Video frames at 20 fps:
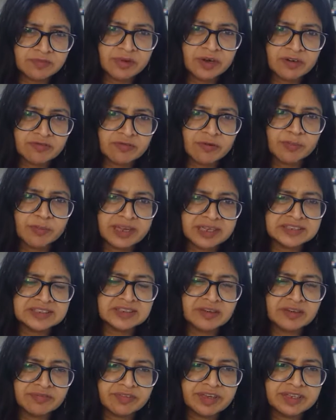worked for me in
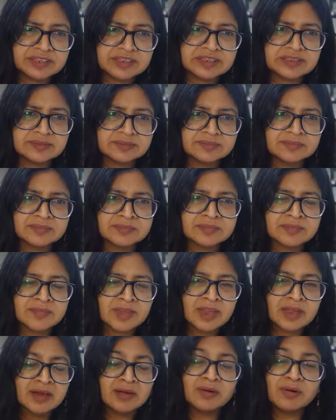some ways,
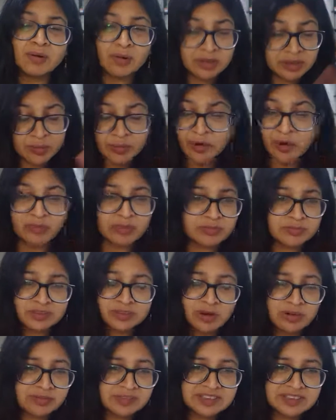all the problems
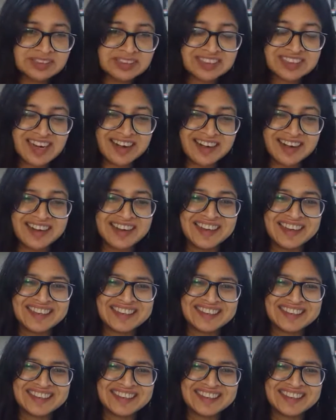notwithstanding.